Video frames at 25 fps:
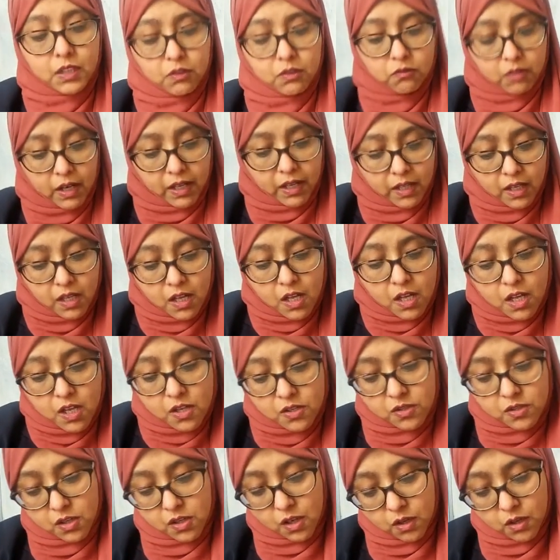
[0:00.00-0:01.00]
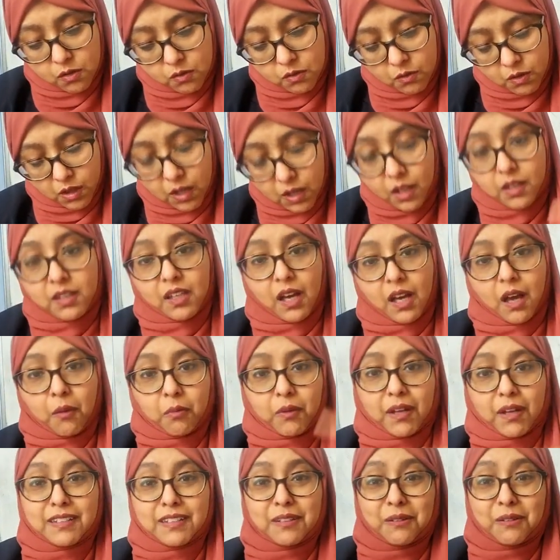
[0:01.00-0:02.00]
Right. So yeah,
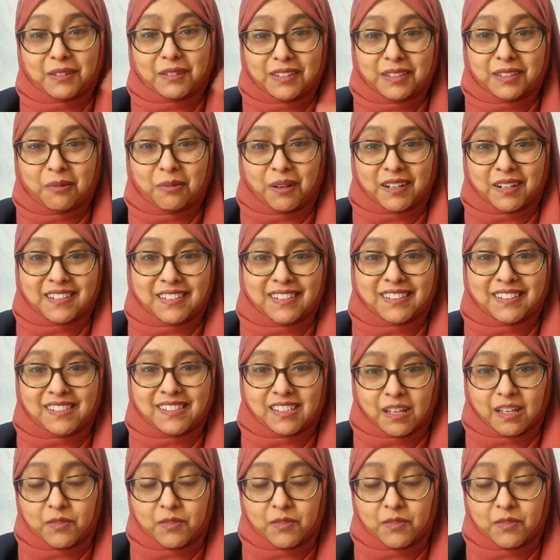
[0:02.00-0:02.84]
I'm getting all these questions.